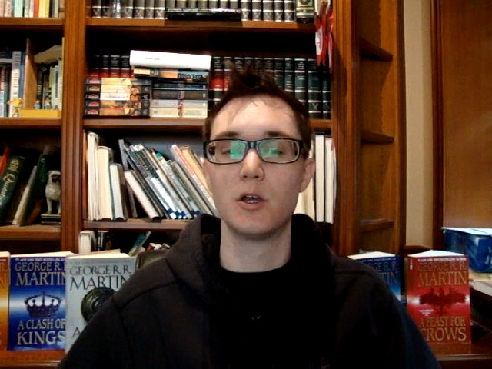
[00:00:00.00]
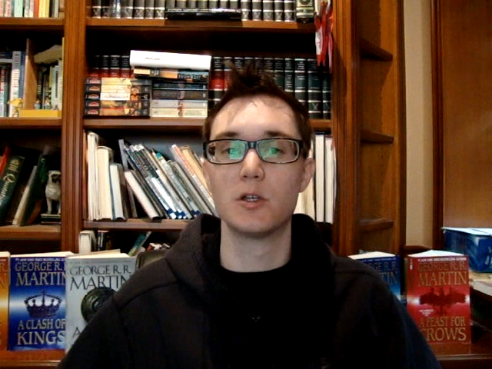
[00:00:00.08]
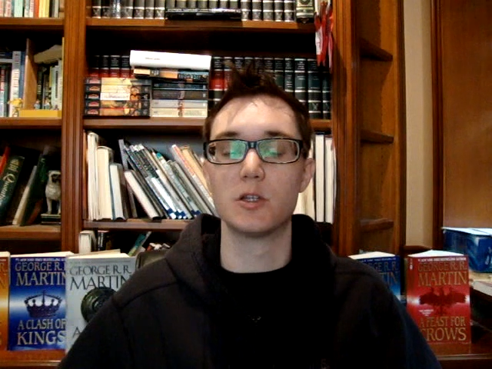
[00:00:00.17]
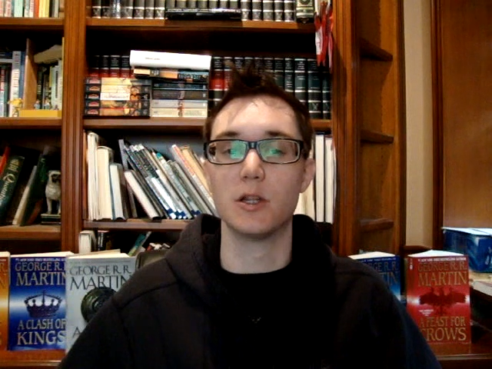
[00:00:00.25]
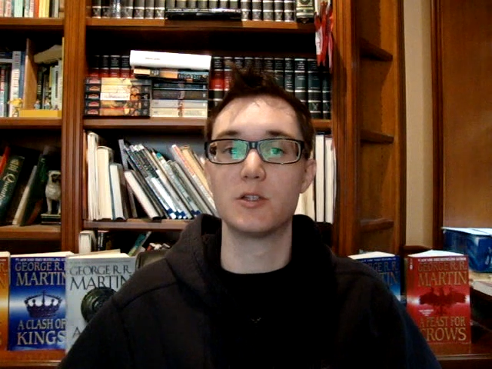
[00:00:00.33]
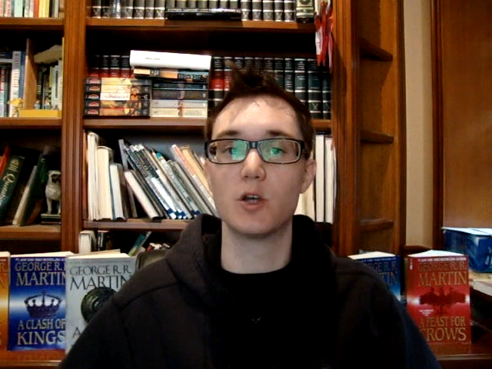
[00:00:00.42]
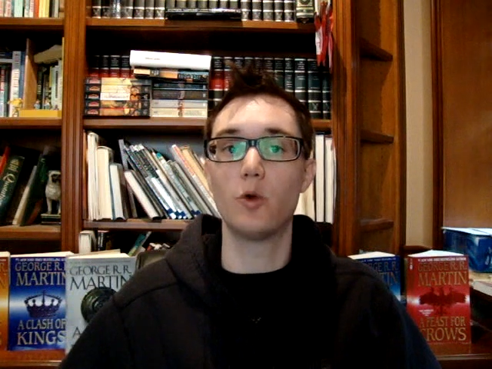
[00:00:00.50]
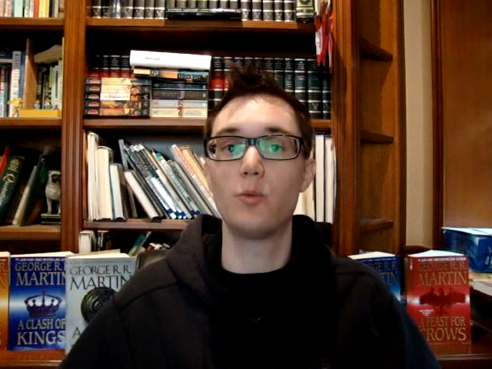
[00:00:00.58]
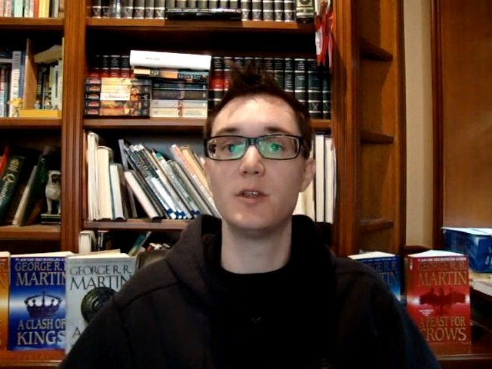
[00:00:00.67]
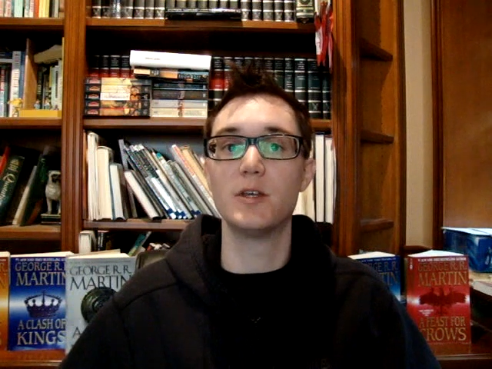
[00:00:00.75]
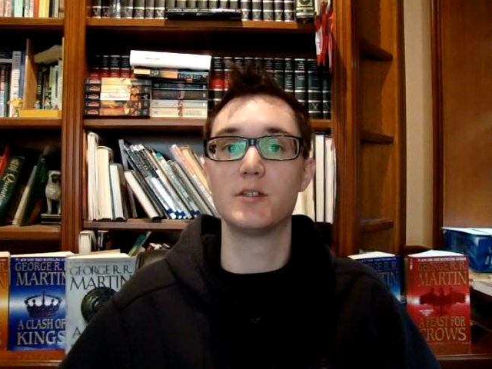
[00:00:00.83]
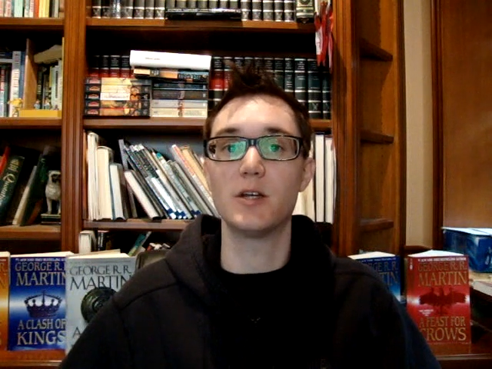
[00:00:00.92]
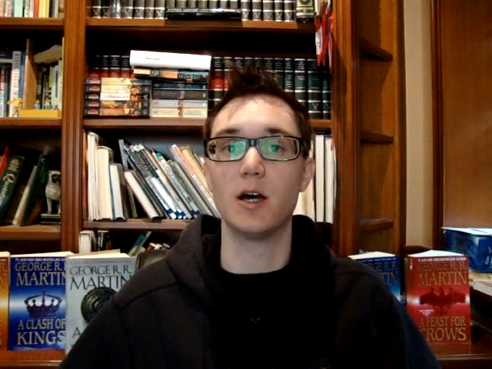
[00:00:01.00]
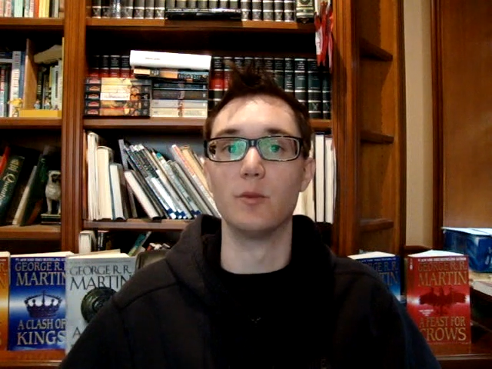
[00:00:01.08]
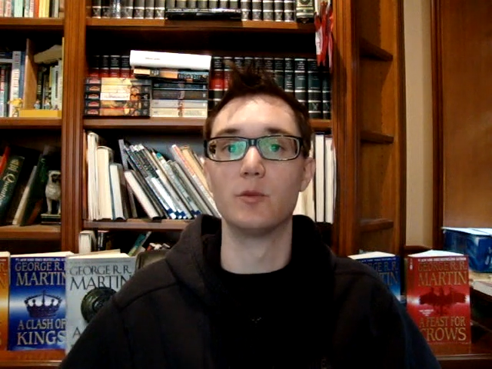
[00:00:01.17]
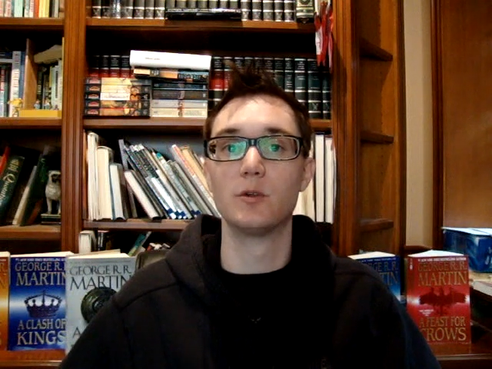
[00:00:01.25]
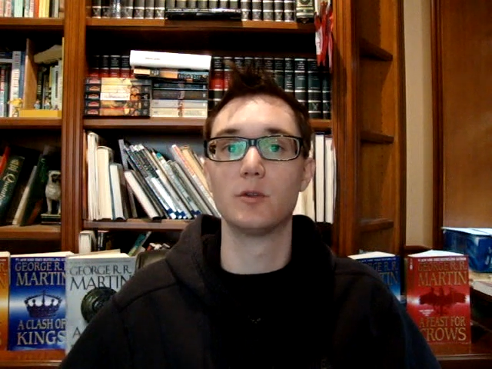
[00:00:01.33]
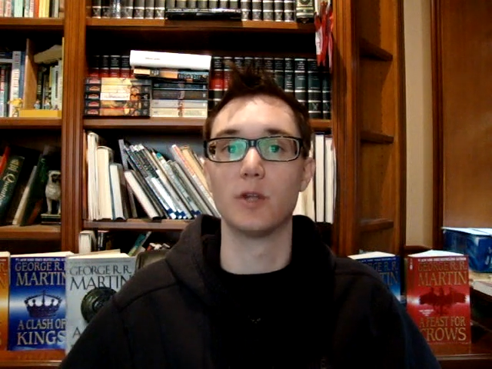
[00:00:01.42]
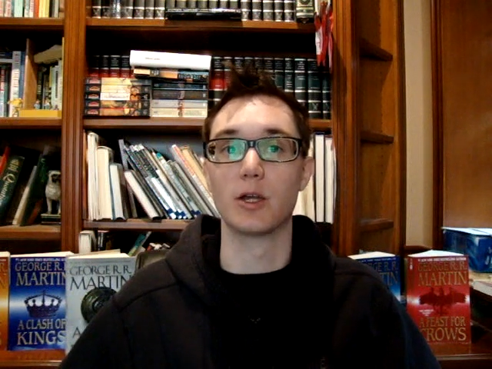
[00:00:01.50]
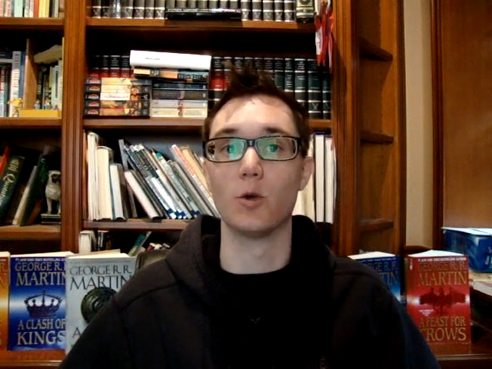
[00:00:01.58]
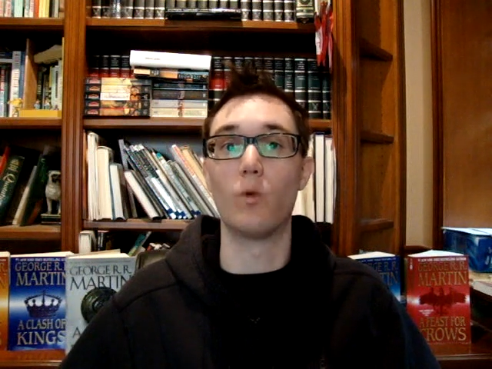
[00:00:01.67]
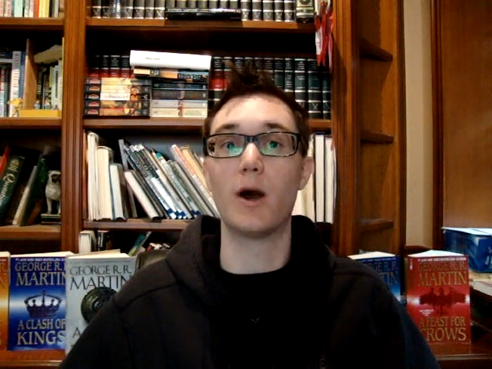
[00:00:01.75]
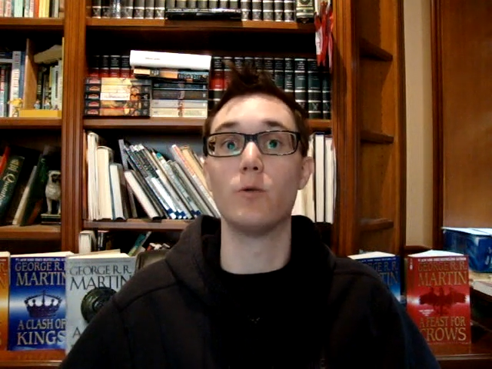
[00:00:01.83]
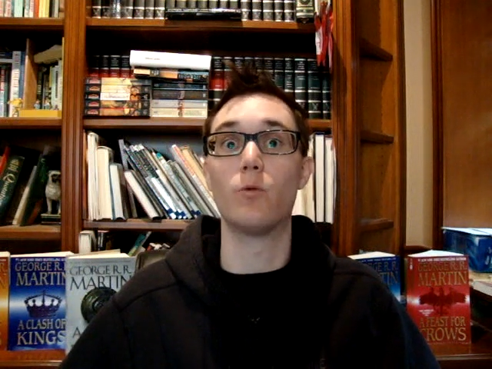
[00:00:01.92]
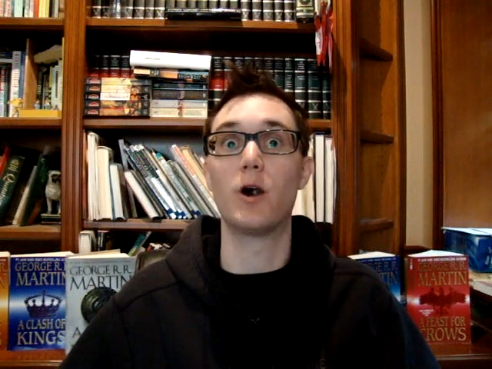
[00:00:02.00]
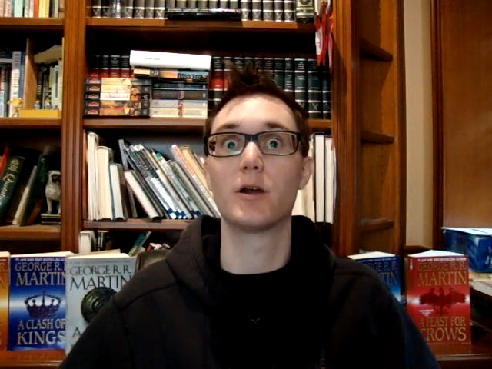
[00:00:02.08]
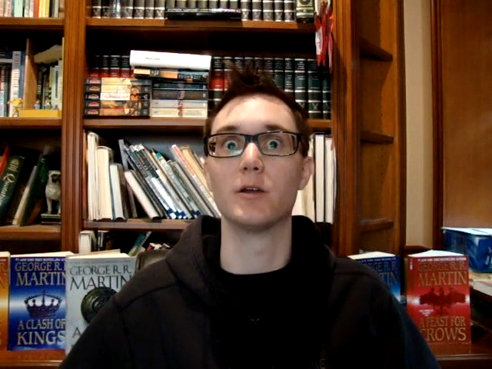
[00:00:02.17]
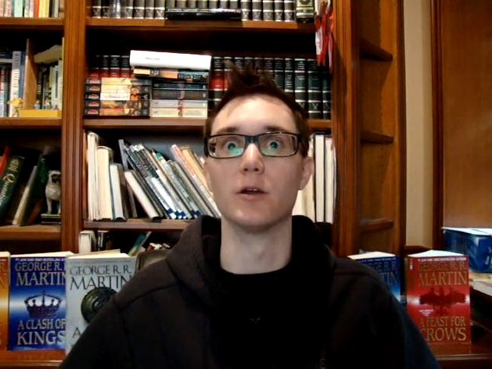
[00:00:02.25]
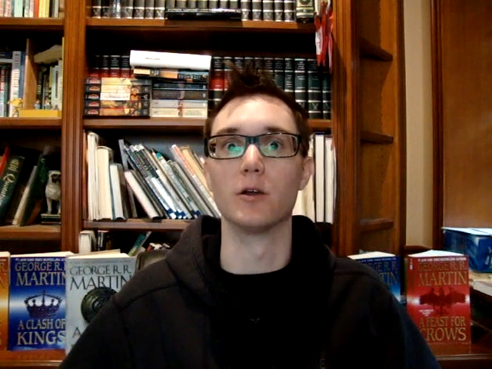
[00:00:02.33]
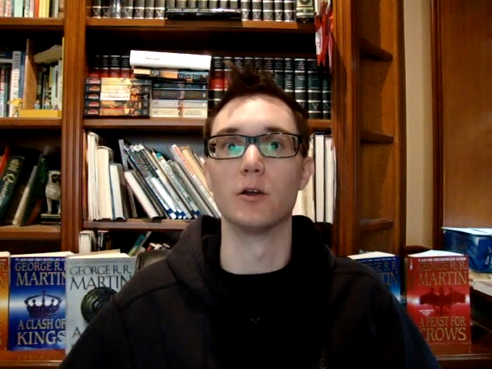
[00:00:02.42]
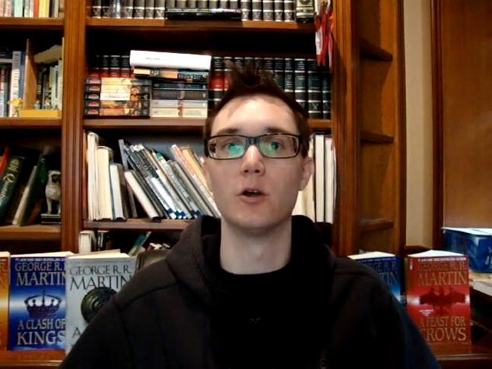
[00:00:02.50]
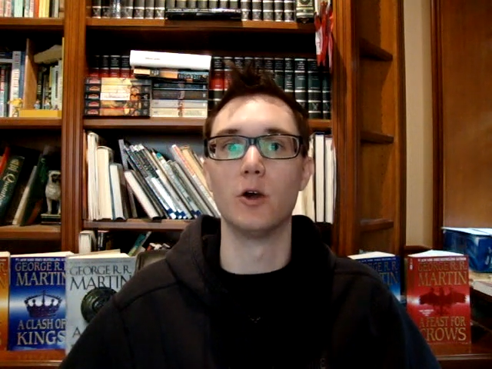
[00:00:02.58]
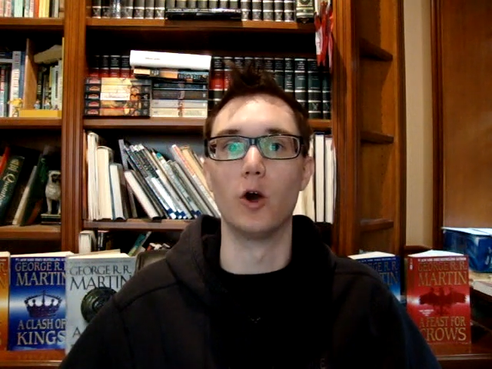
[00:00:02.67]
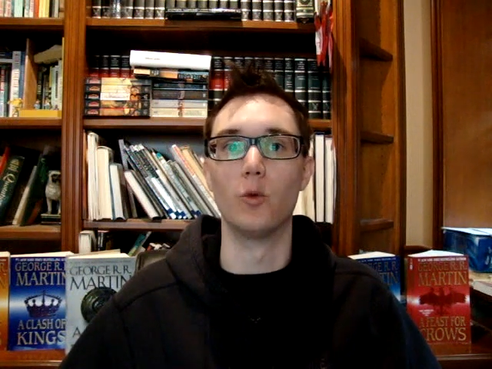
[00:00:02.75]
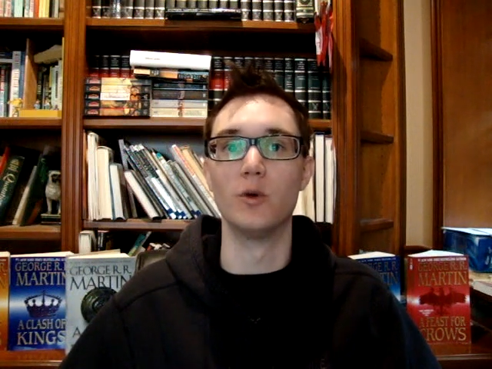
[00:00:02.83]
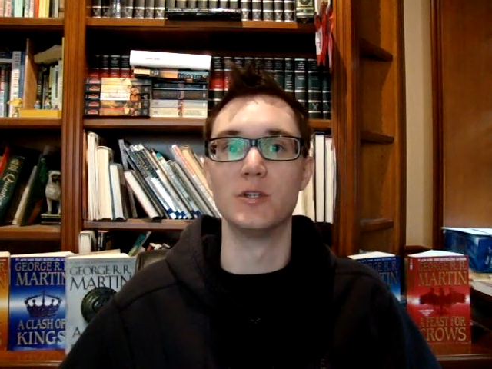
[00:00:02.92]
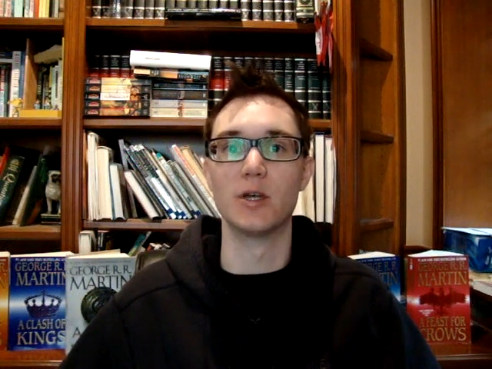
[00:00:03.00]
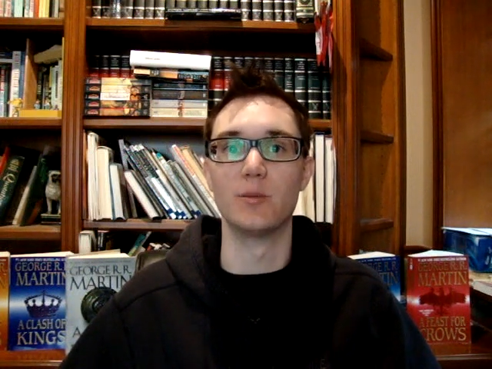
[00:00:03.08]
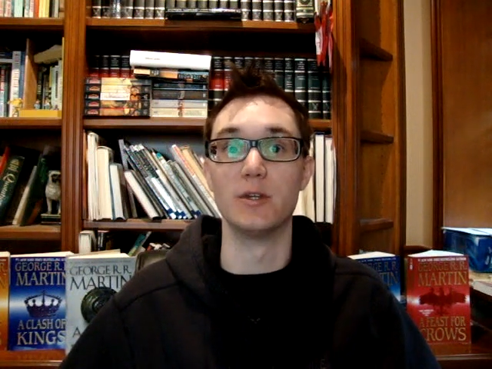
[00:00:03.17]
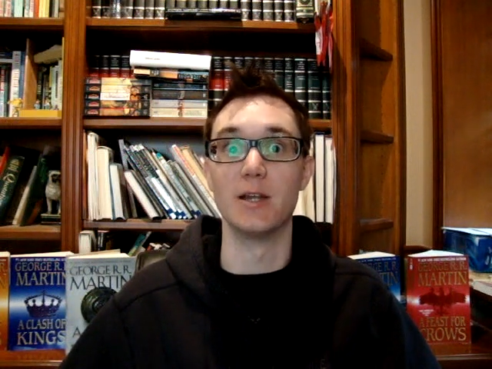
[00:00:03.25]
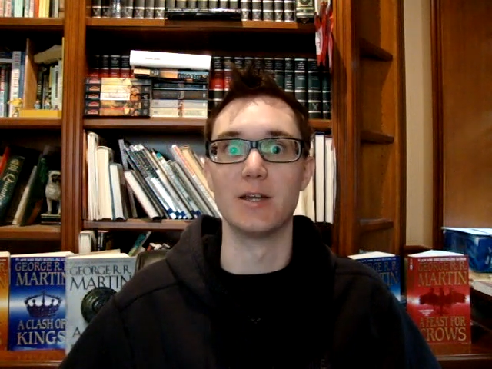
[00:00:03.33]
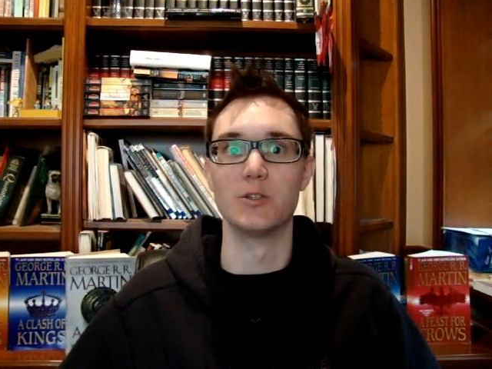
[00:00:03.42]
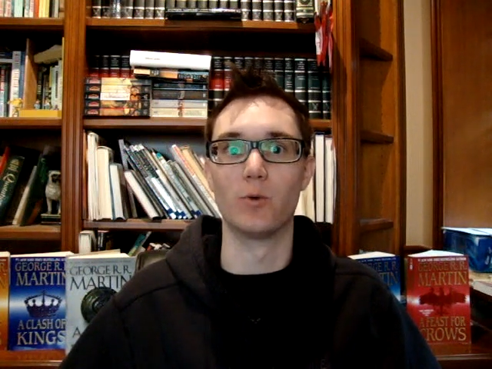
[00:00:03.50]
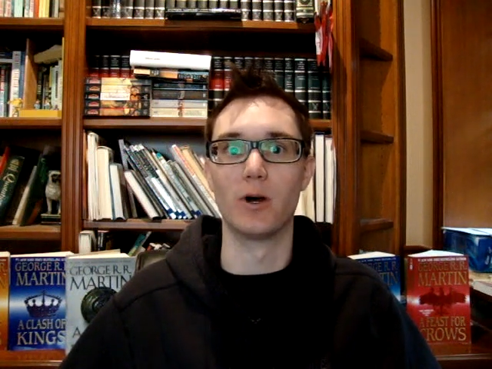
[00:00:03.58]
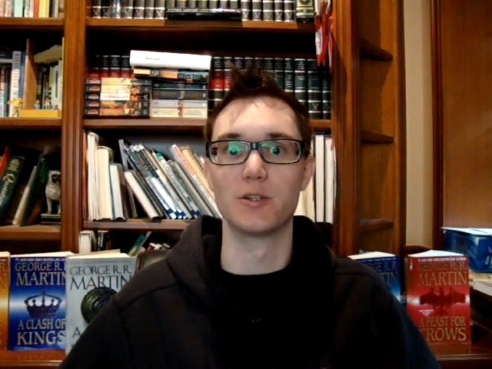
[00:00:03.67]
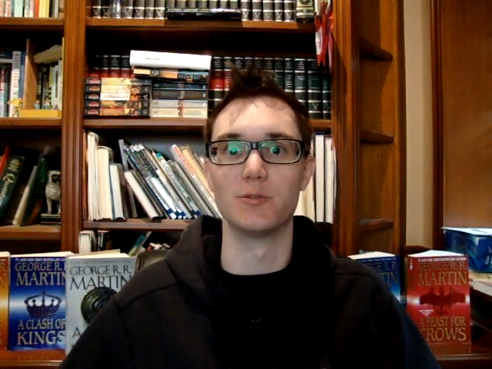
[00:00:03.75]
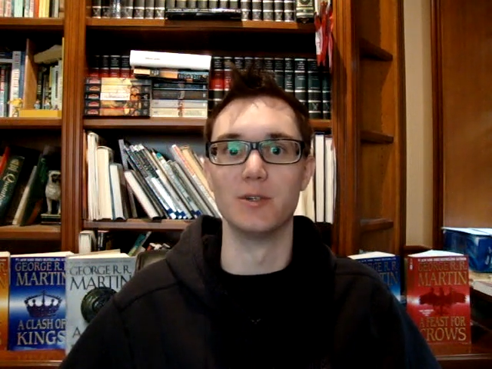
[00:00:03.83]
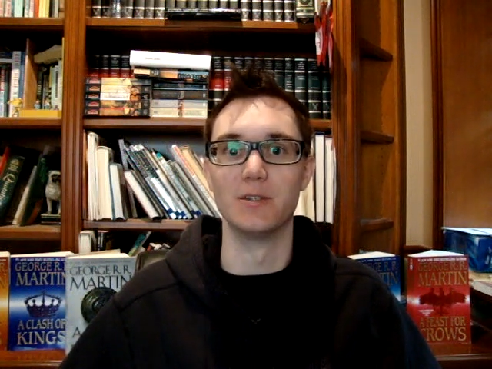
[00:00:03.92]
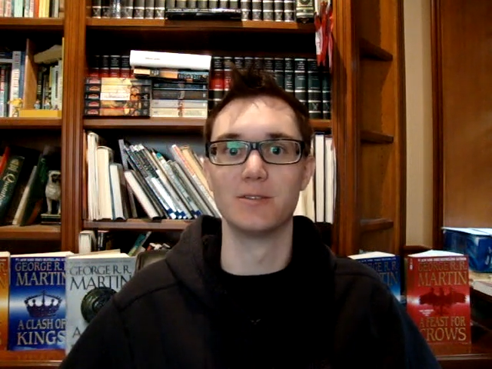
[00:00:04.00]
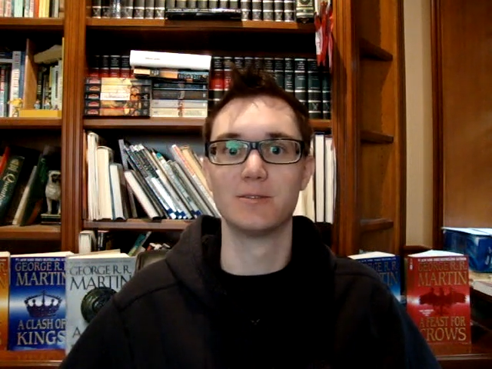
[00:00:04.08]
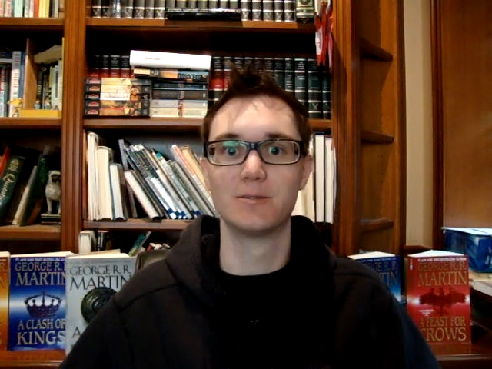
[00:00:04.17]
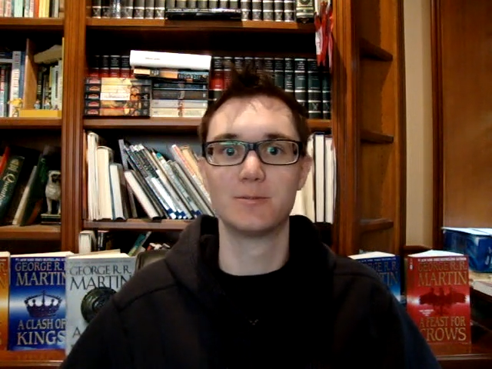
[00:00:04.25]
So let's open this up, like a White Walker opens up a Night's Watchman.